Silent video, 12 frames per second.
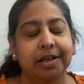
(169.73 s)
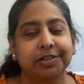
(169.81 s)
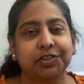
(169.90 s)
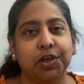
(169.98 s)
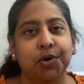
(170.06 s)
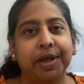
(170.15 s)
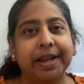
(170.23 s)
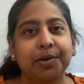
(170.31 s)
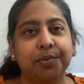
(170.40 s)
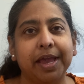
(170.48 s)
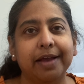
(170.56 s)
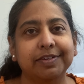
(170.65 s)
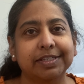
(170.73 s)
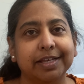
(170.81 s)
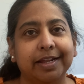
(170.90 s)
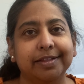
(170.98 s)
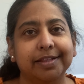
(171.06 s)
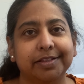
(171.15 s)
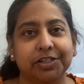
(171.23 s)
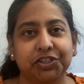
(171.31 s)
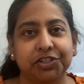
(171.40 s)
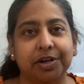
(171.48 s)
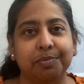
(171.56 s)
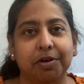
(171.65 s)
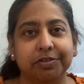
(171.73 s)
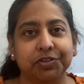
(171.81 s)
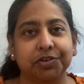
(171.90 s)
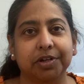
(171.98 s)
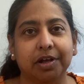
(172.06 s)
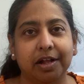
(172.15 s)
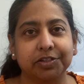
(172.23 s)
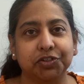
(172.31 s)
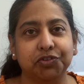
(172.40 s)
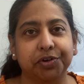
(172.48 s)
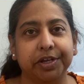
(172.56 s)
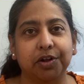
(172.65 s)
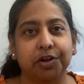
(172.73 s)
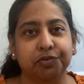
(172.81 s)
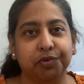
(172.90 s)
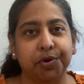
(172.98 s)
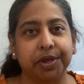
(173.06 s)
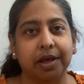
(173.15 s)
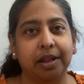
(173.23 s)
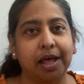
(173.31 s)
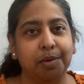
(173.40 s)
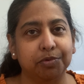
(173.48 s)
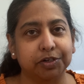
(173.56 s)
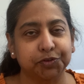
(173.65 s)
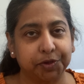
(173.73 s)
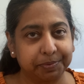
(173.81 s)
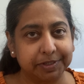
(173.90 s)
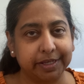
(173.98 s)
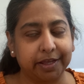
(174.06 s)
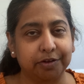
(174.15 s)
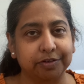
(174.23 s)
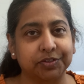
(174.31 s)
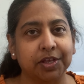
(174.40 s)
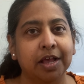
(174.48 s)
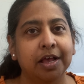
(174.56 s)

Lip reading: So anyway, I've decided that this year I'm also going to concentrate on growing a lot more sweet potatoes.